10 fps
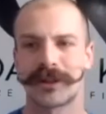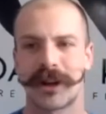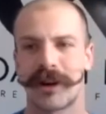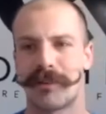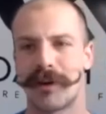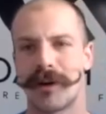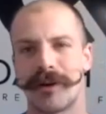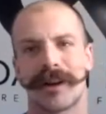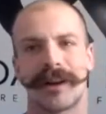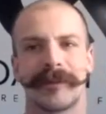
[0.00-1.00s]
Card Pro
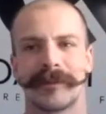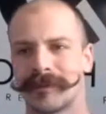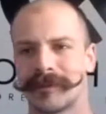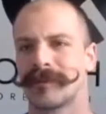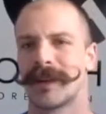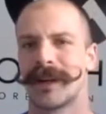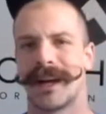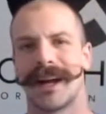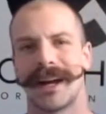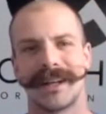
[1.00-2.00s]
here.
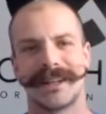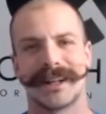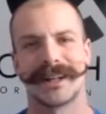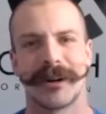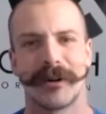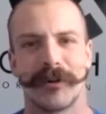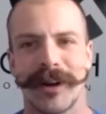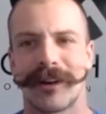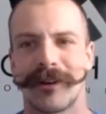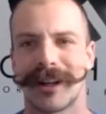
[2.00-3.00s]
And we
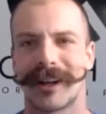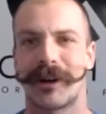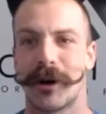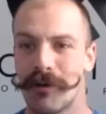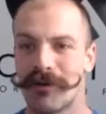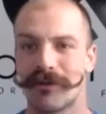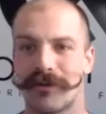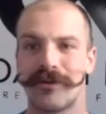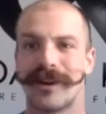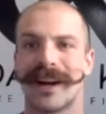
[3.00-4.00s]
are going to go
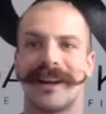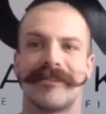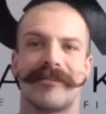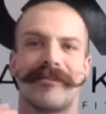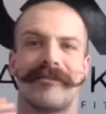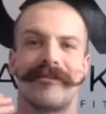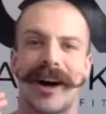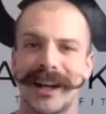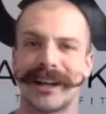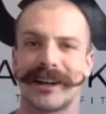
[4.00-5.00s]
through and
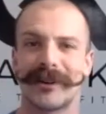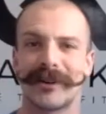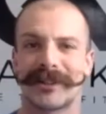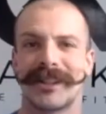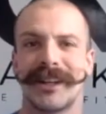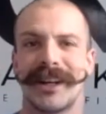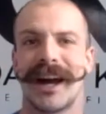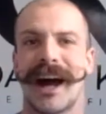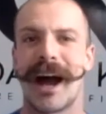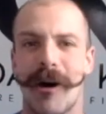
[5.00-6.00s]
find out
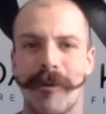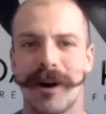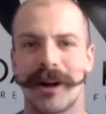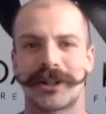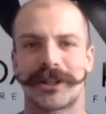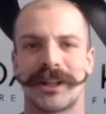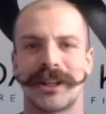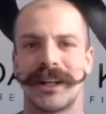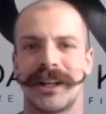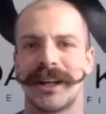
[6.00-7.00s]
how much
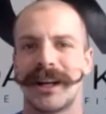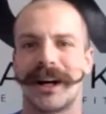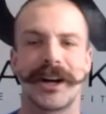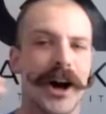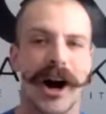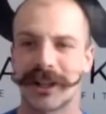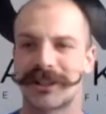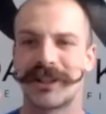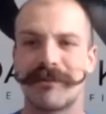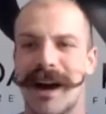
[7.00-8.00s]
an
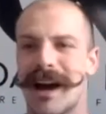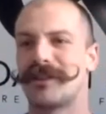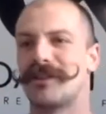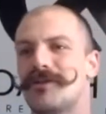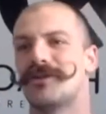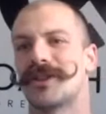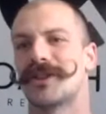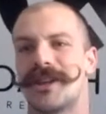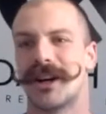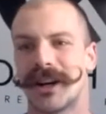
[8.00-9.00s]
Austin Matthews
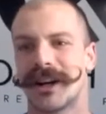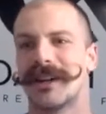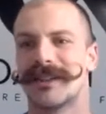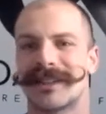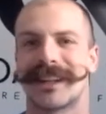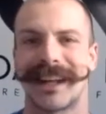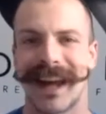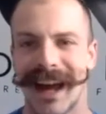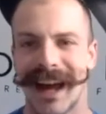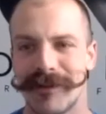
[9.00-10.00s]
Young Guns
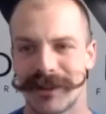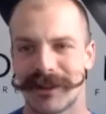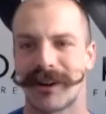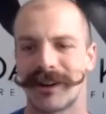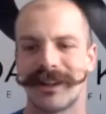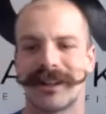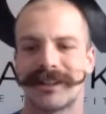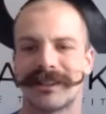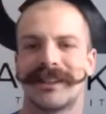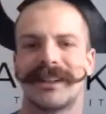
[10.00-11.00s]
canvas card is.